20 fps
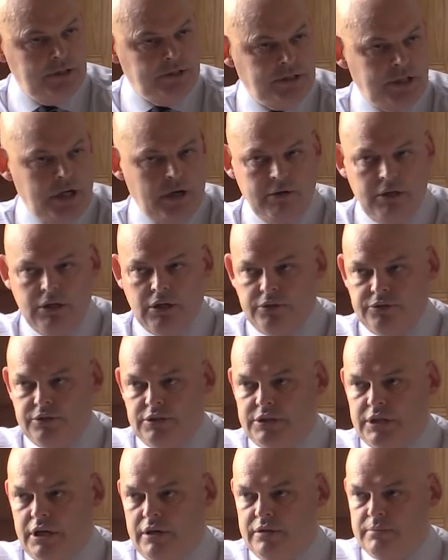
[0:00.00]
Derry,
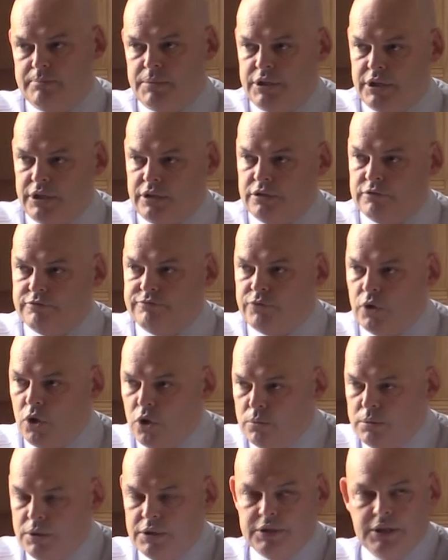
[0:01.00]
Londonderry in particular,
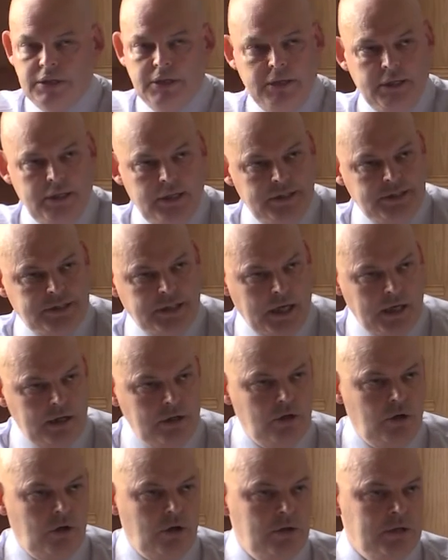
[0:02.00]
forward in
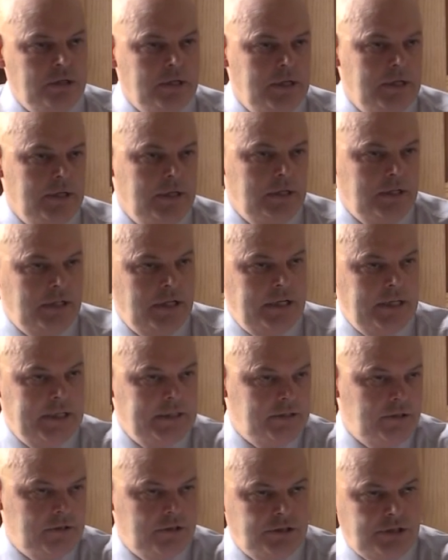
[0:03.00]
dialogue, leading
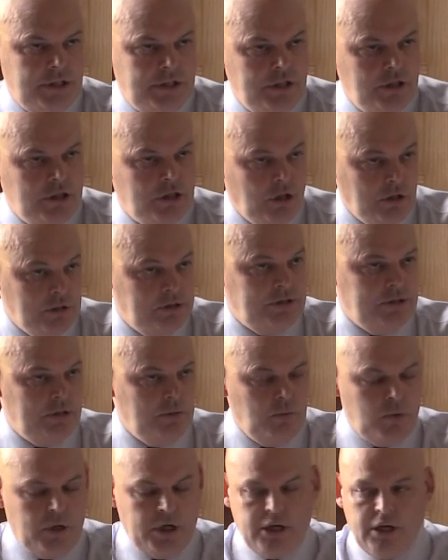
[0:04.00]
to the city of culture
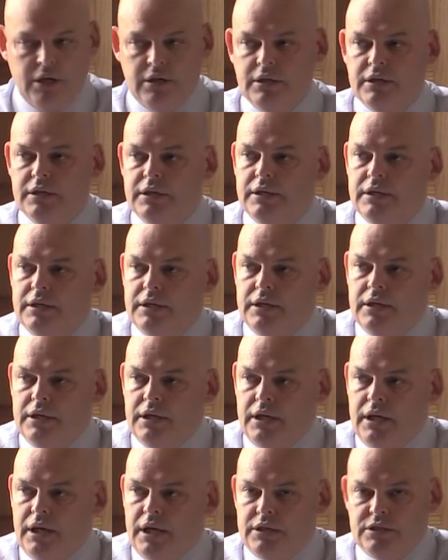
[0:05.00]
where,
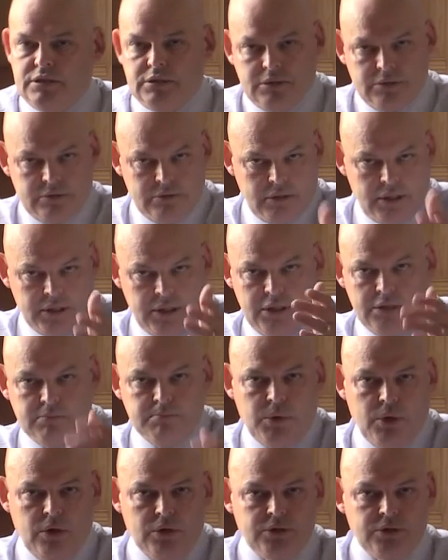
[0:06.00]
as again Paul